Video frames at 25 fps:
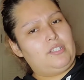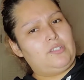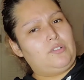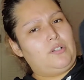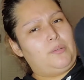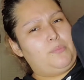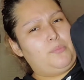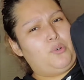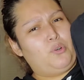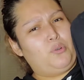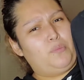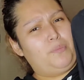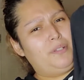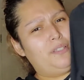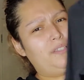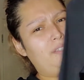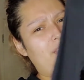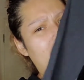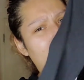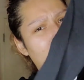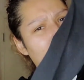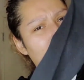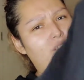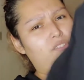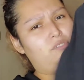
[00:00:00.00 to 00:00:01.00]
so I'm hoping
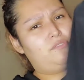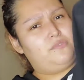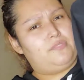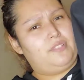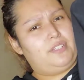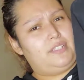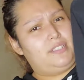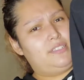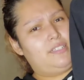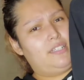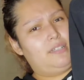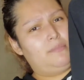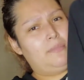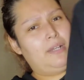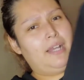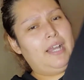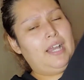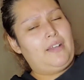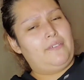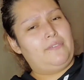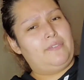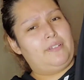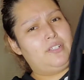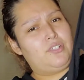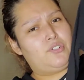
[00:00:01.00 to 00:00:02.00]
this still fits him. I
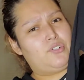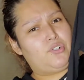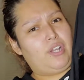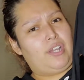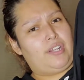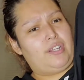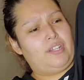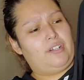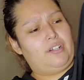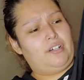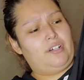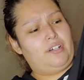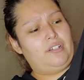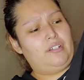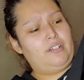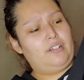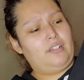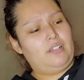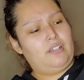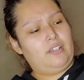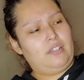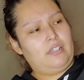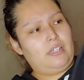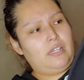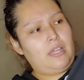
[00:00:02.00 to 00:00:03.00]
haven't tried it on,
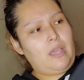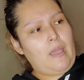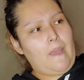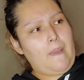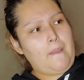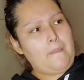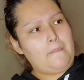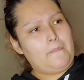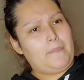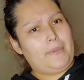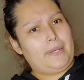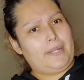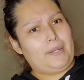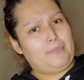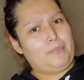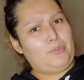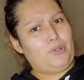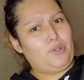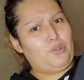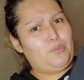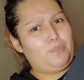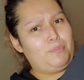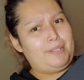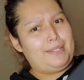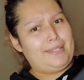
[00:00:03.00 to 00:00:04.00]
but I'm
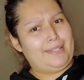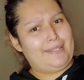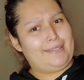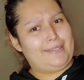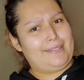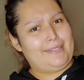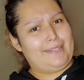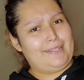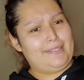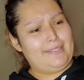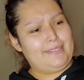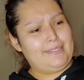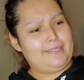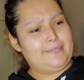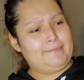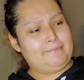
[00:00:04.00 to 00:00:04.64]
hoping it does.